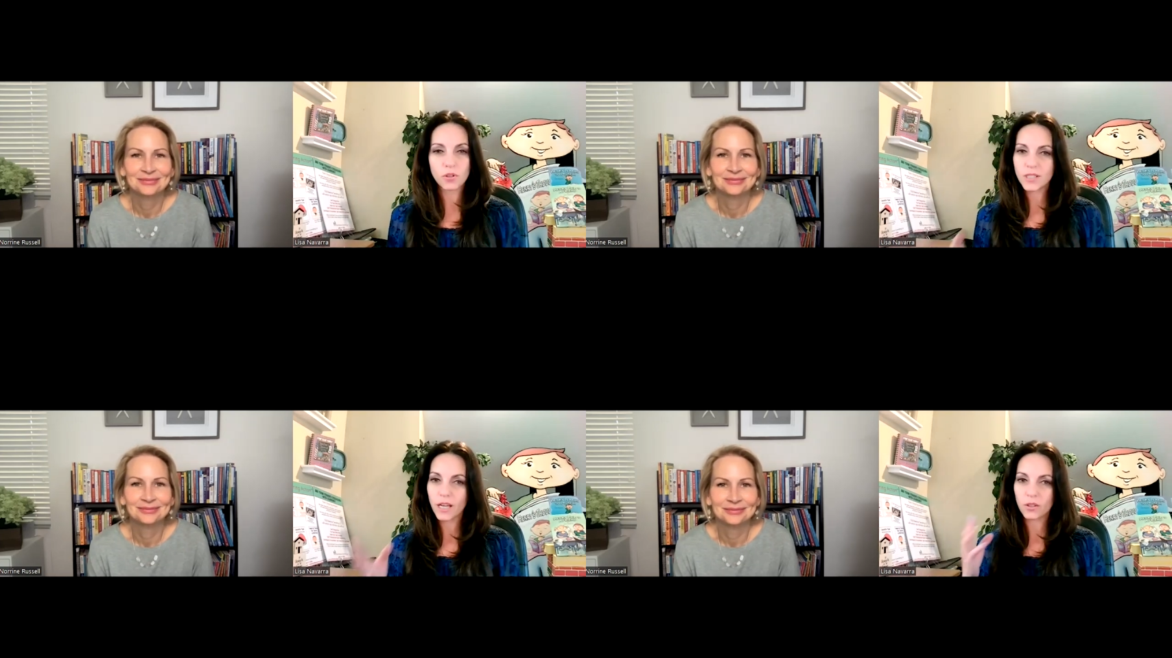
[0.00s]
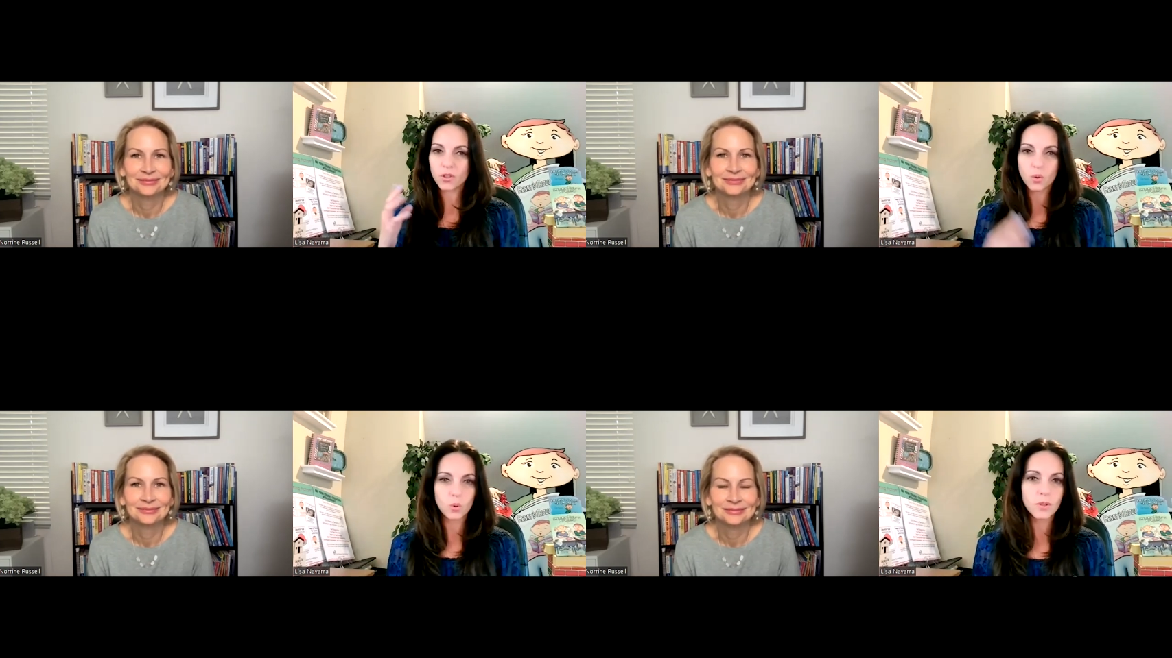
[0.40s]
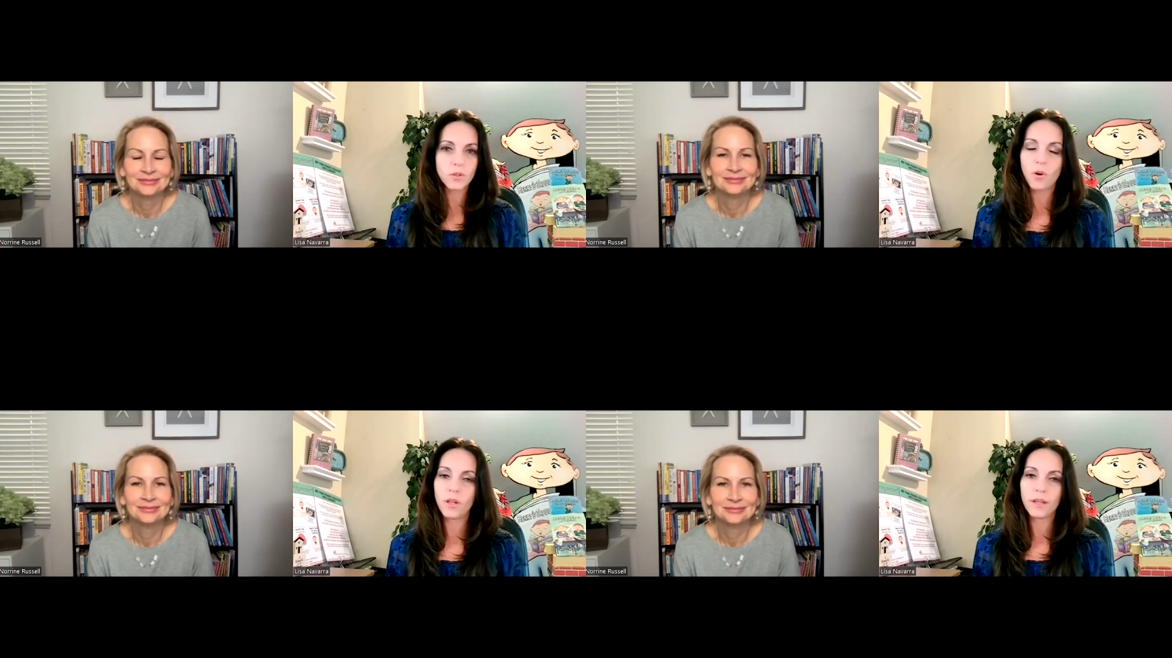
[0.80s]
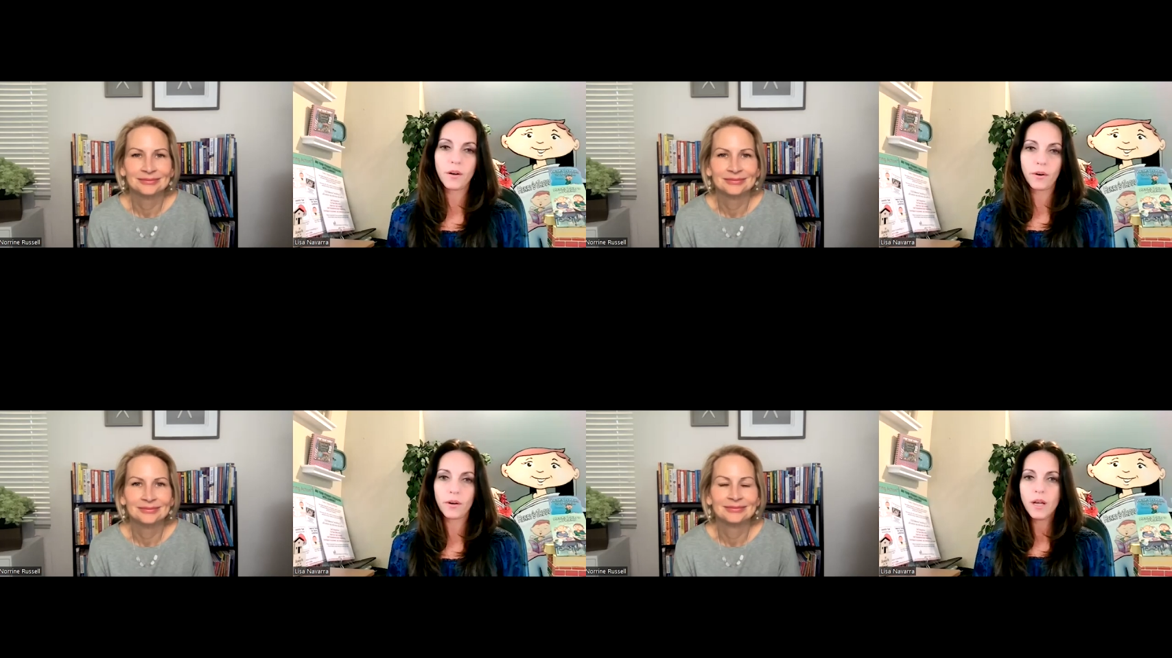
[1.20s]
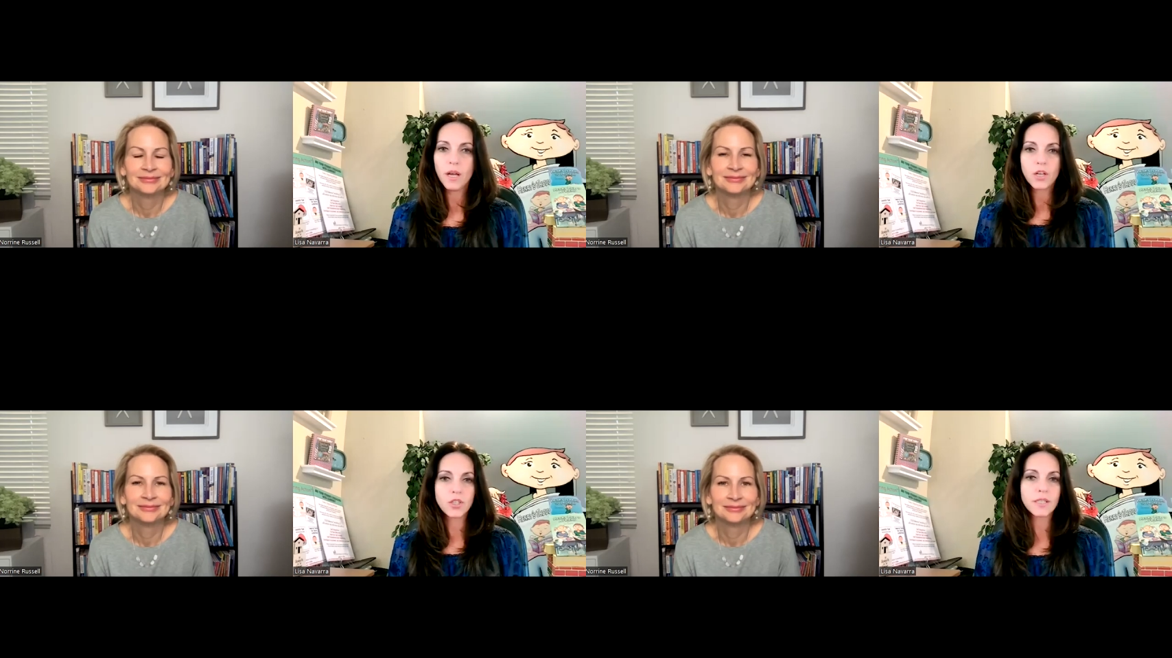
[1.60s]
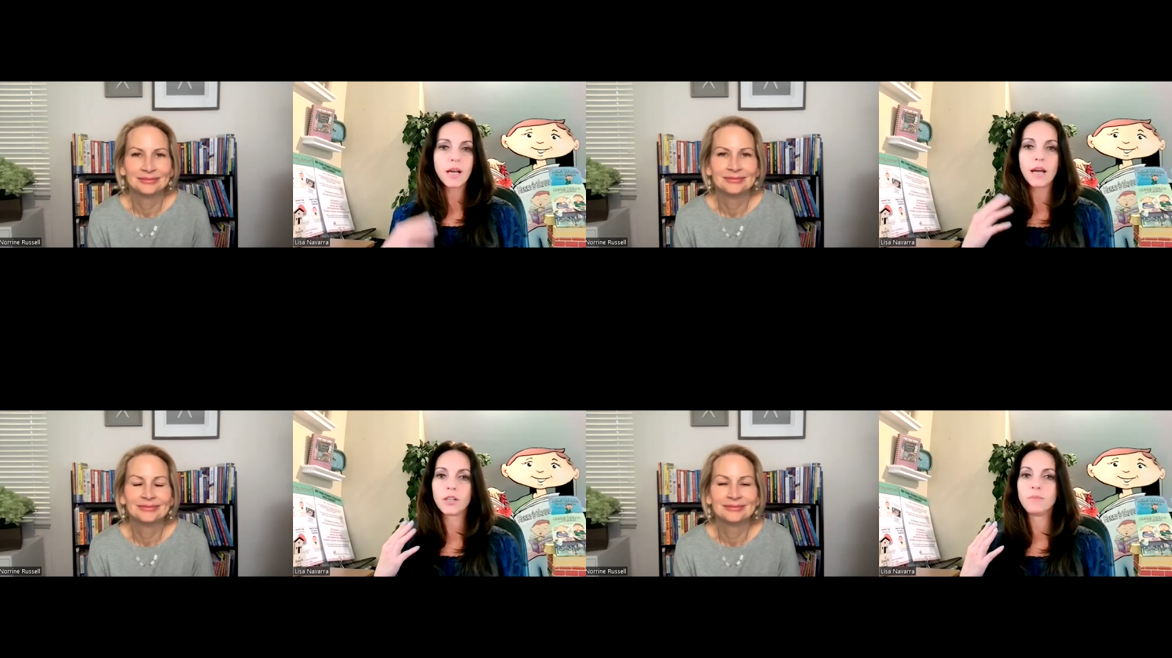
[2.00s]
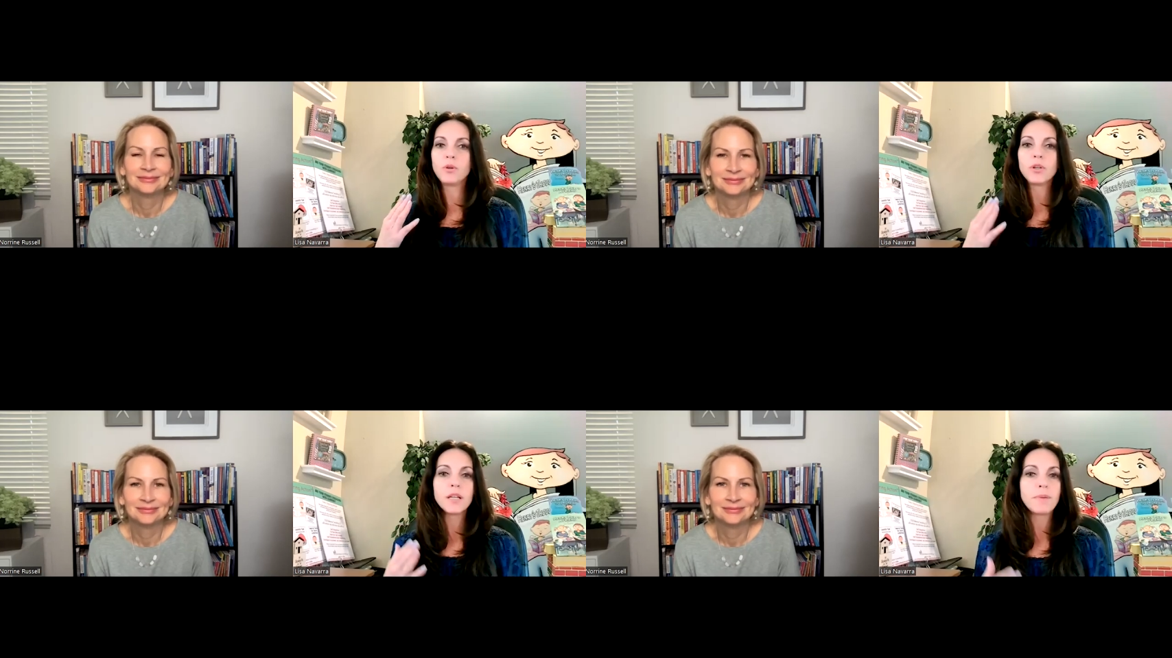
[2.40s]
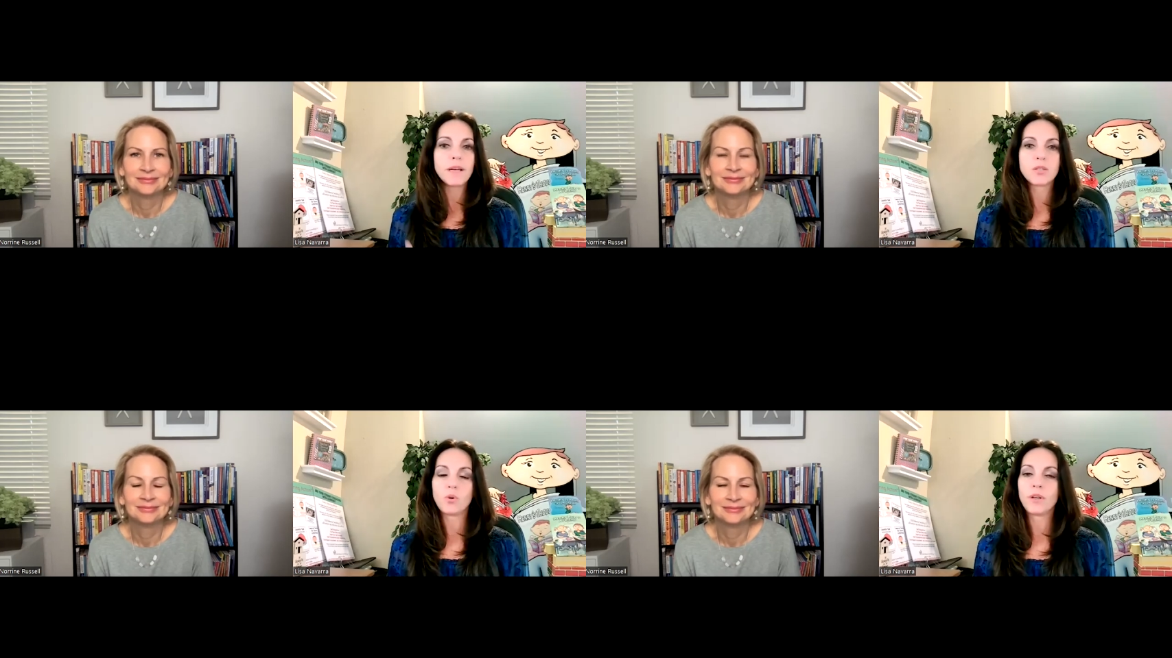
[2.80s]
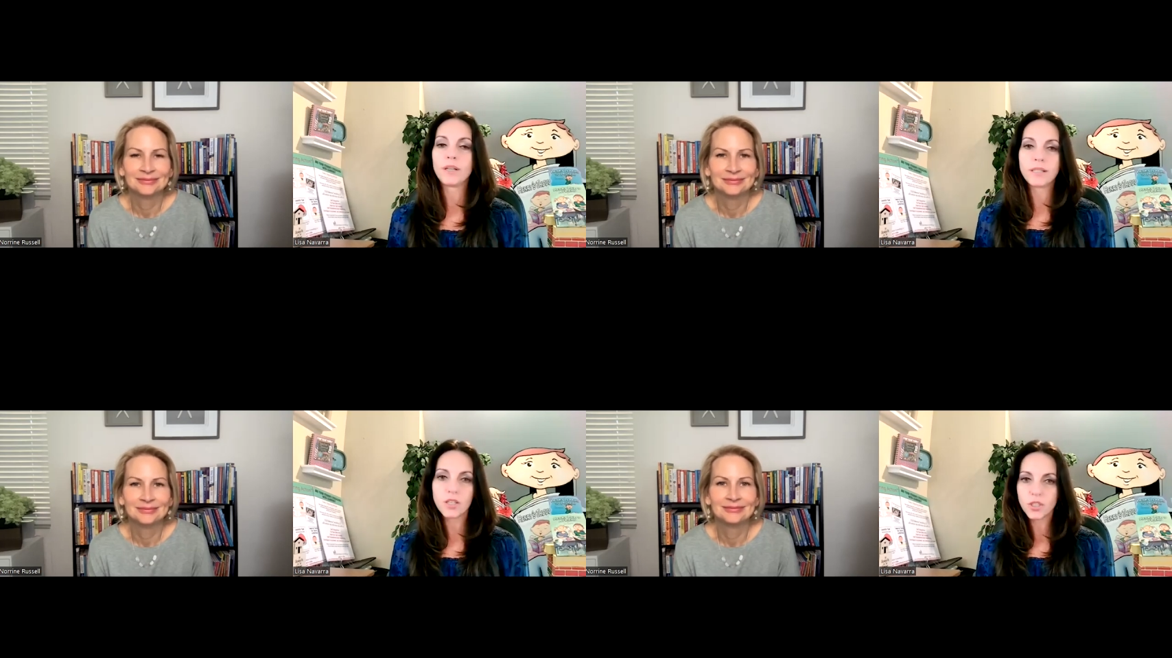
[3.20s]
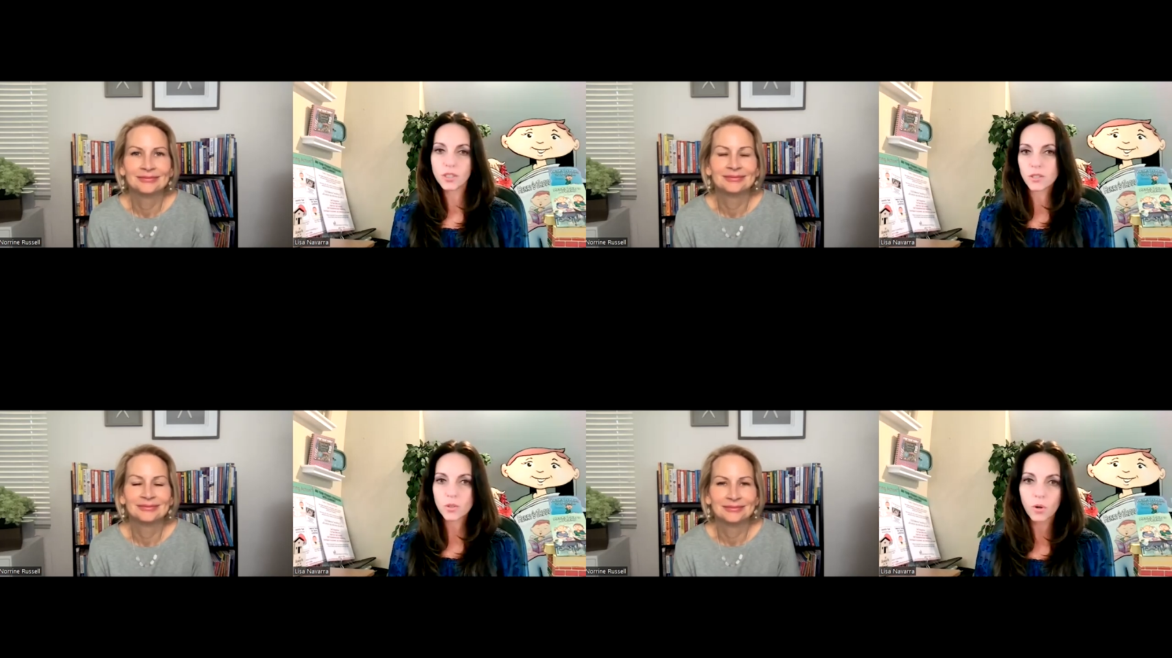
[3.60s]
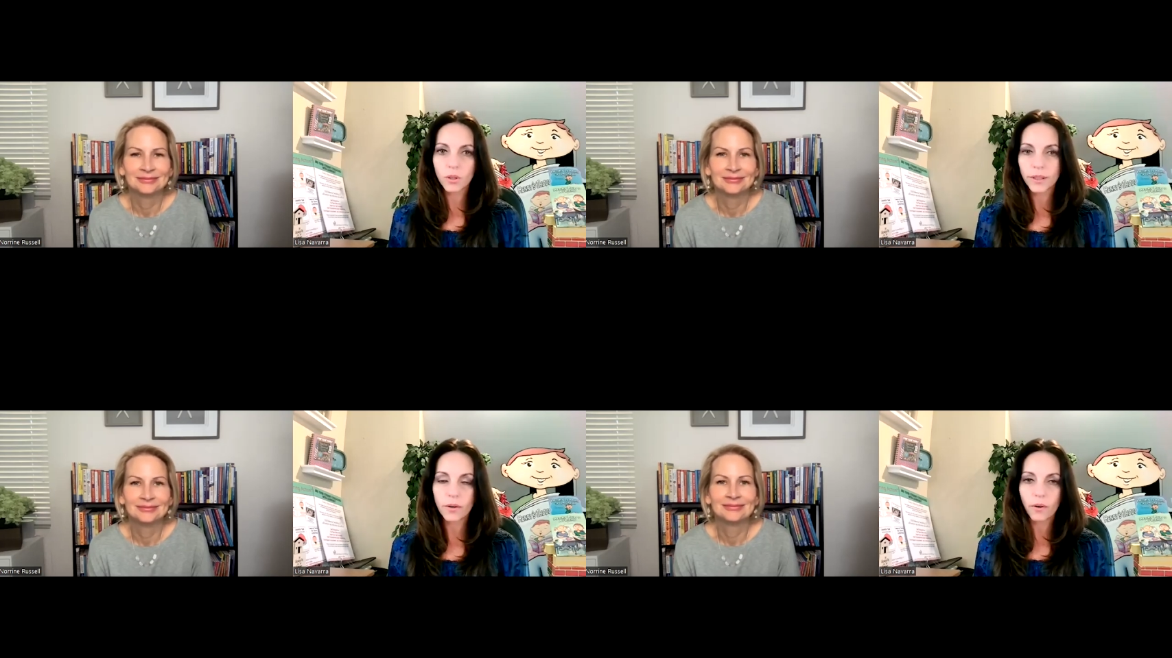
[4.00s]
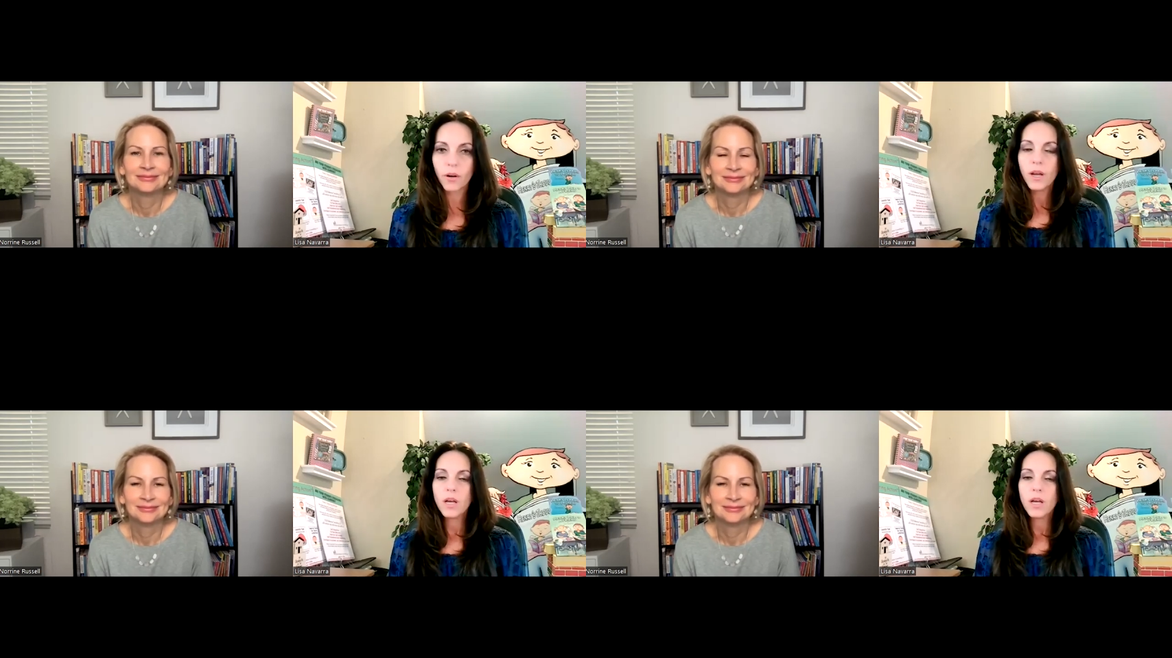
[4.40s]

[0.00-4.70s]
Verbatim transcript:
Speaker 1: She's got schools calling her, she's got community-based organizations calling her,